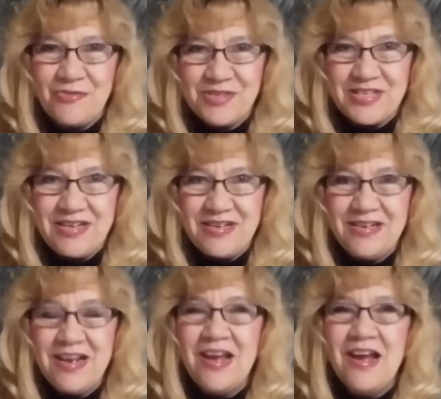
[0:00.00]

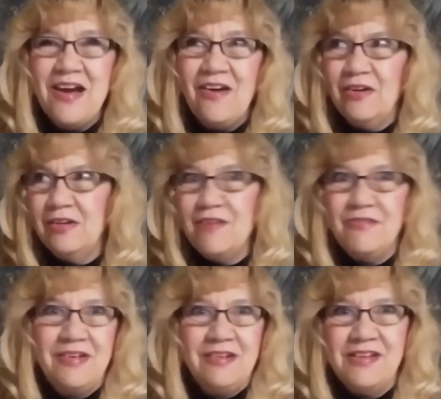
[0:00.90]
13 or
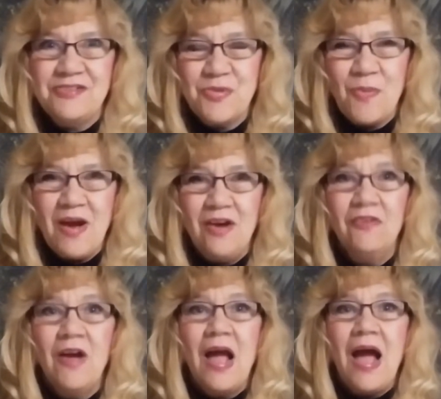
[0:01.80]
11 and
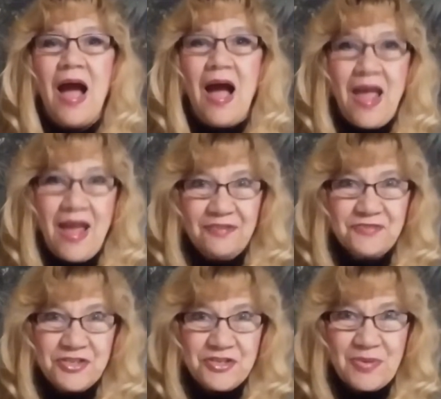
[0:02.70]
12, I have
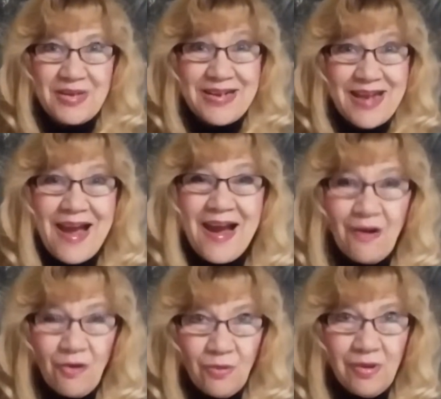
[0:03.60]
to do it
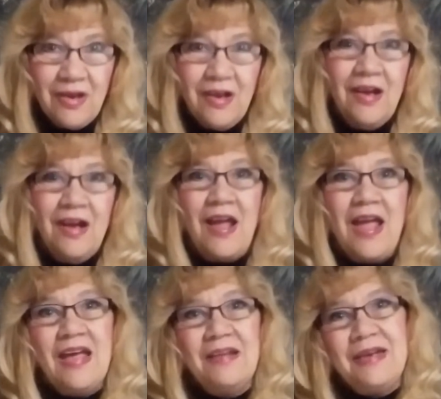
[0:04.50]
now,
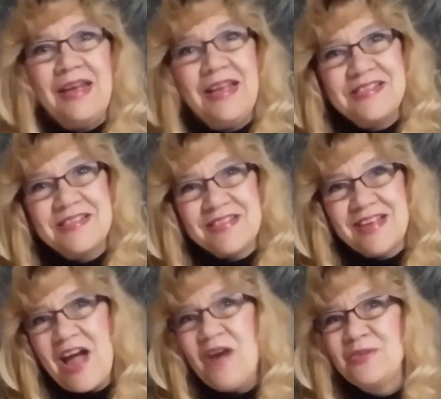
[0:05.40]
and it
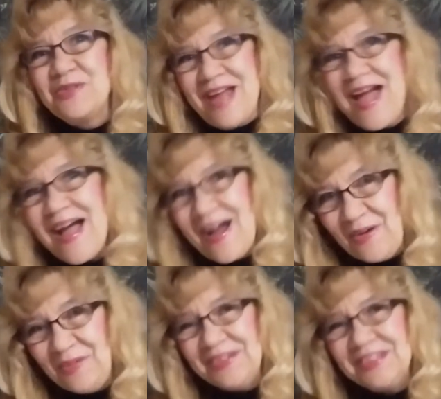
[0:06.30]
doesn't count
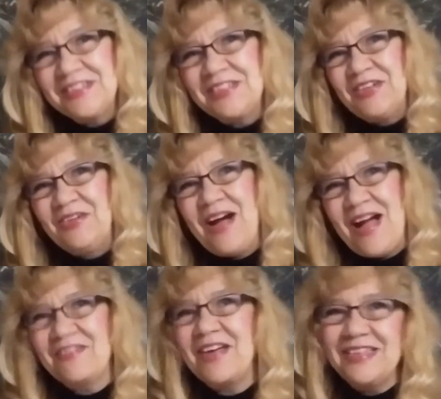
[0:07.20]
now. So
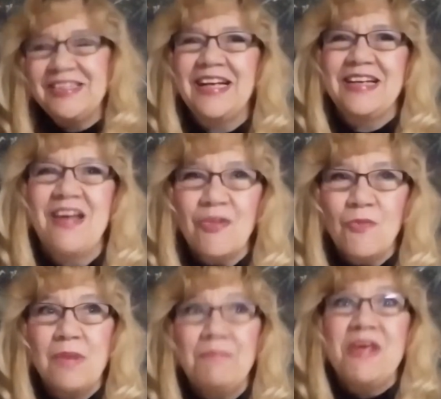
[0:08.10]
I've got to take
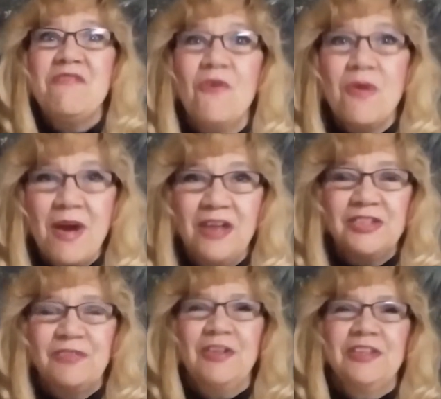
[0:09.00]
another one before
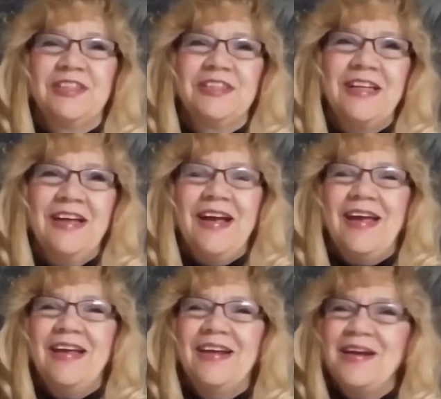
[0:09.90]
March 1st.
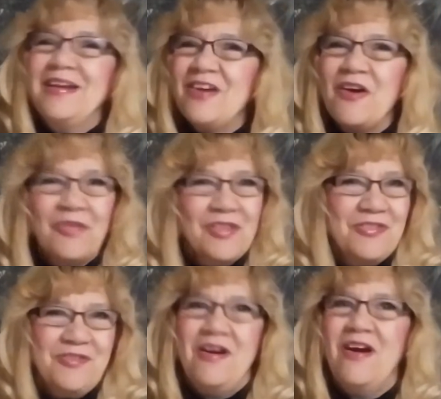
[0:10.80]
And I know
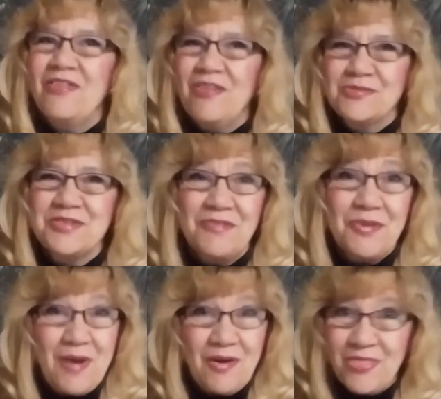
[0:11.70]
that there are those of
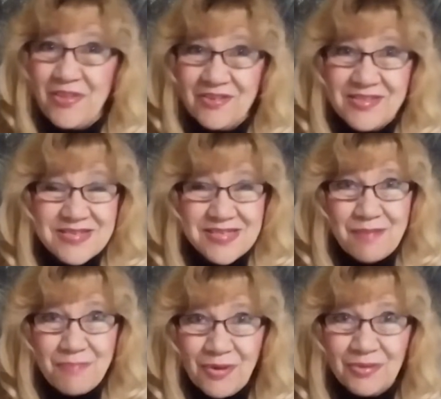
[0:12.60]
you out there in the
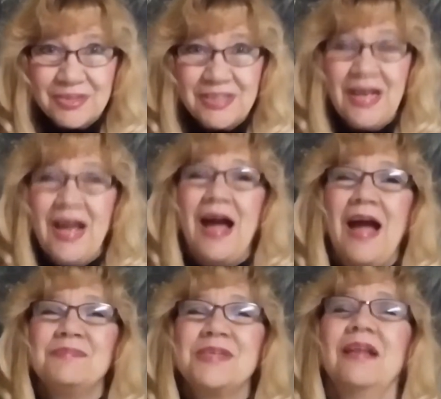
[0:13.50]
same boat.
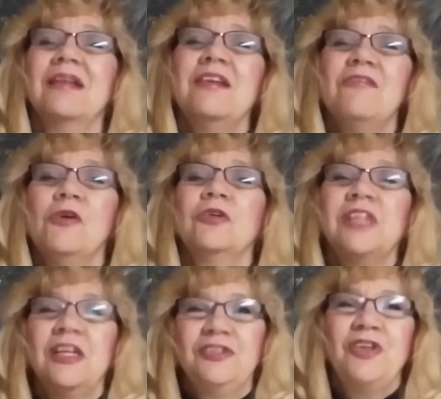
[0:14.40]
I'm telling you
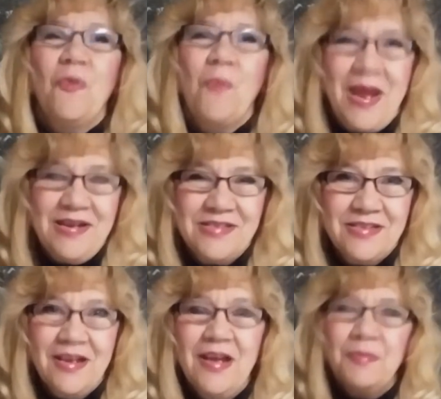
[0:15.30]
folks, don't wait.
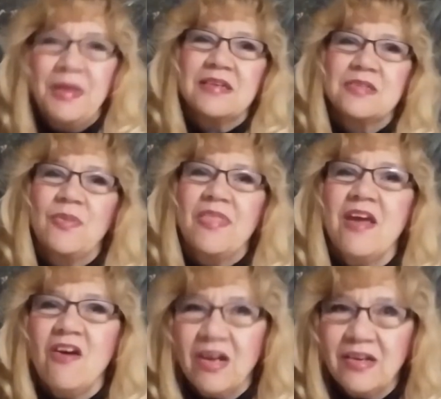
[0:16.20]
Because when
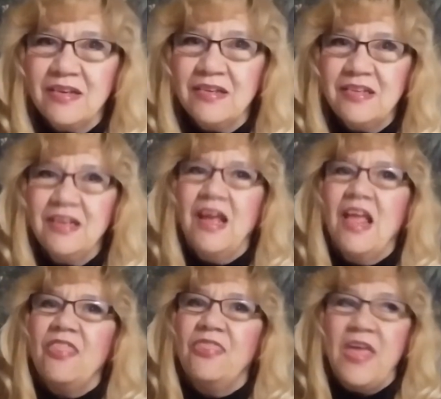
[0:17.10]
they audited
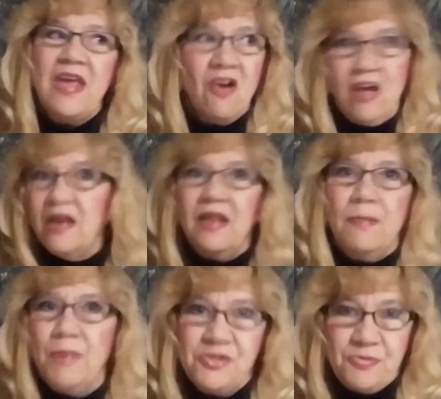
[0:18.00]

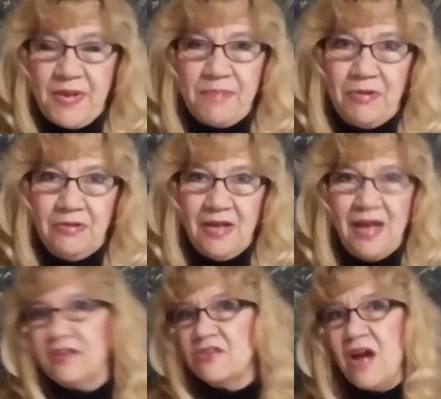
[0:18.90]
a bunch of people.
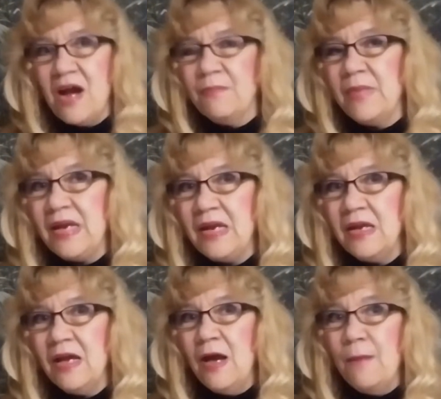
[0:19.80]
I don't know how
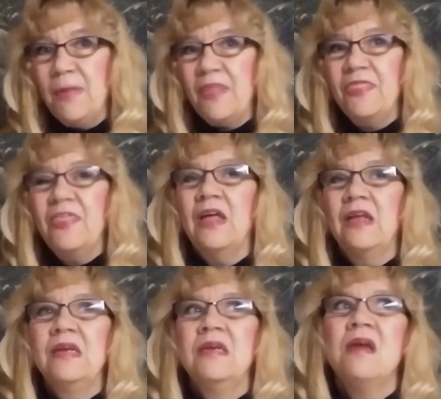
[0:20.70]
many, but
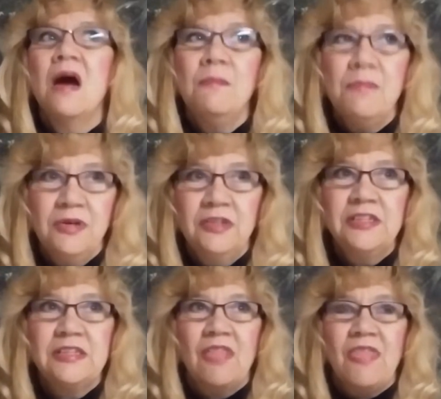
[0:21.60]
the
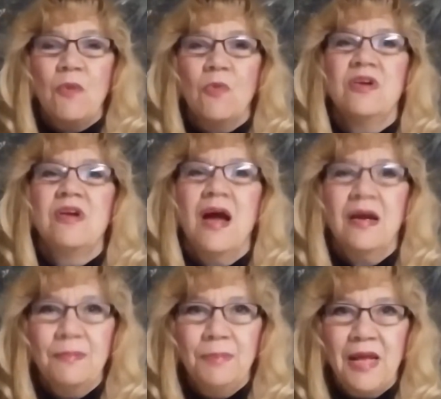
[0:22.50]
numbers that were
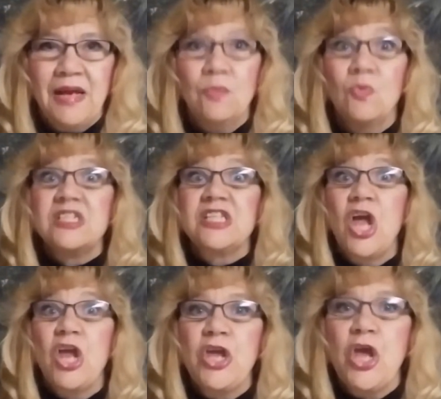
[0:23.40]
not compliant was
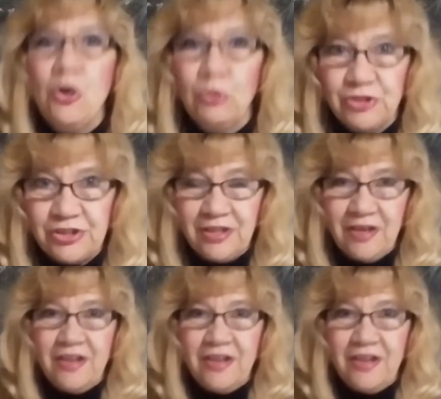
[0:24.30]
huge,